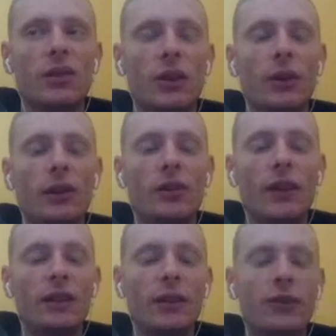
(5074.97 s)
coded
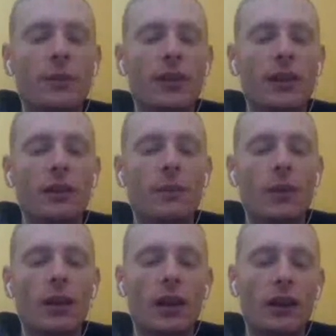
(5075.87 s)
correctly or something.
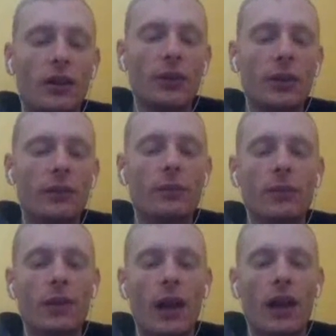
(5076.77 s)
I don't know the,
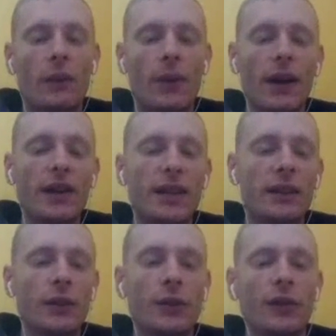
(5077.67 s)
why
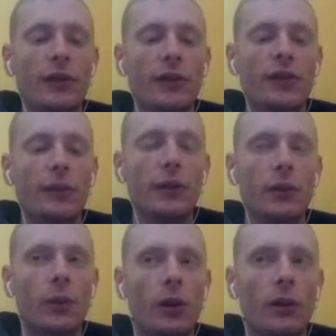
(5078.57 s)
exactly they're different from
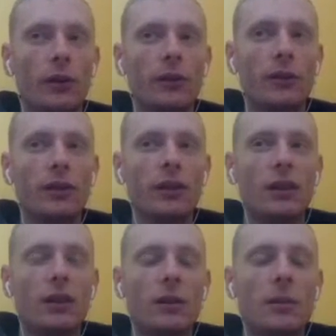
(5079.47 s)
other walls,
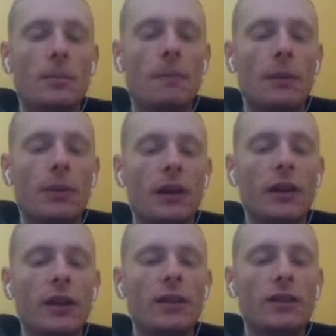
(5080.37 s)
but
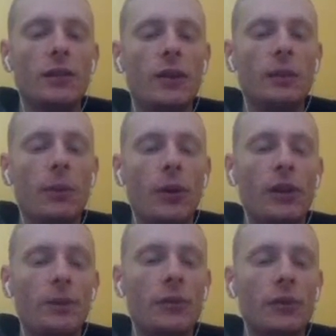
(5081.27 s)
it's you can ball
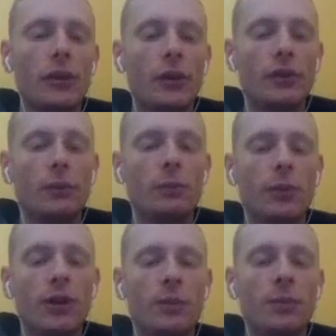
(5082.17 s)
clip through those
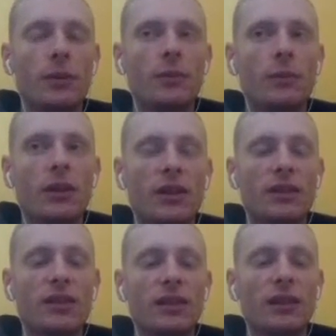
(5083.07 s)
pretty
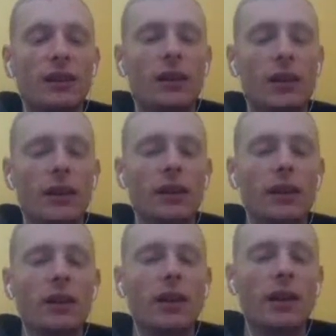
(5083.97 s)
consistently. Like
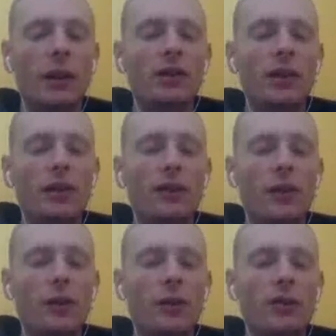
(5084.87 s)
outside of
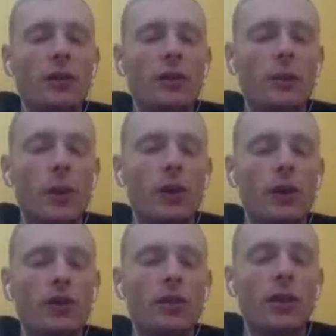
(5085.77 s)
those
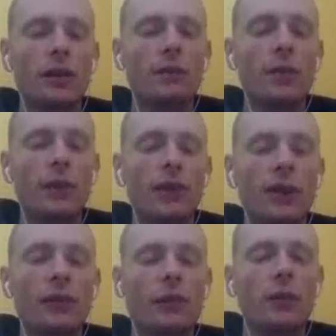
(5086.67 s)
walls, uh, there are
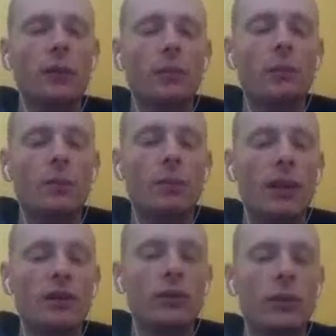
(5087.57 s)
very few
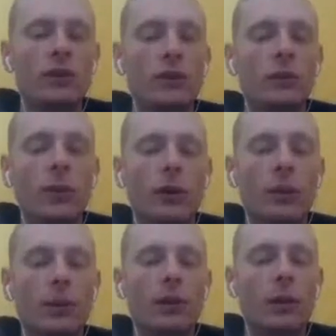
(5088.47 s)
places you can even ball
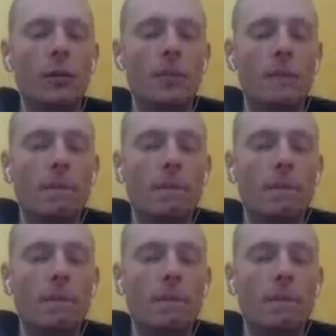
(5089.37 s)
clip at all.